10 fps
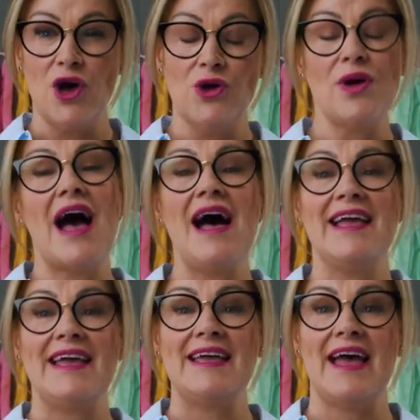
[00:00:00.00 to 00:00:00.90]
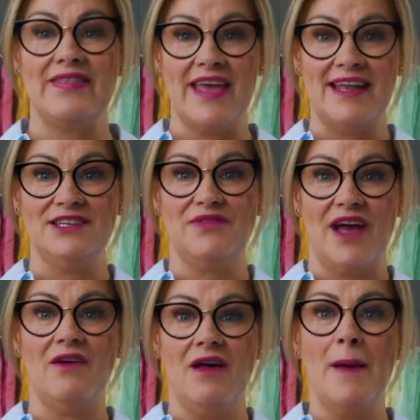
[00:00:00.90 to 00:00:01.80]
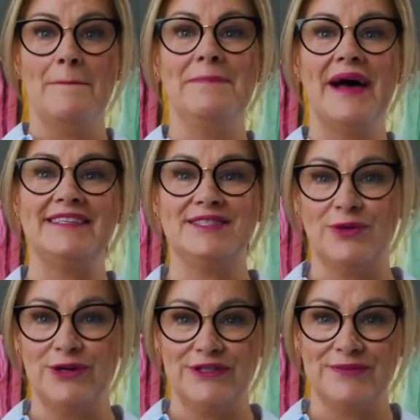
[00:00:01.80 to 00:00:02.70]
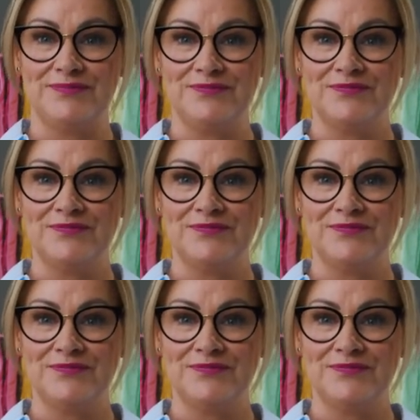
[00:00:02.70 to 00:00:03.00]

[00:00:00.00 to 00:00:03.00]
O-R-E at the end of our base words.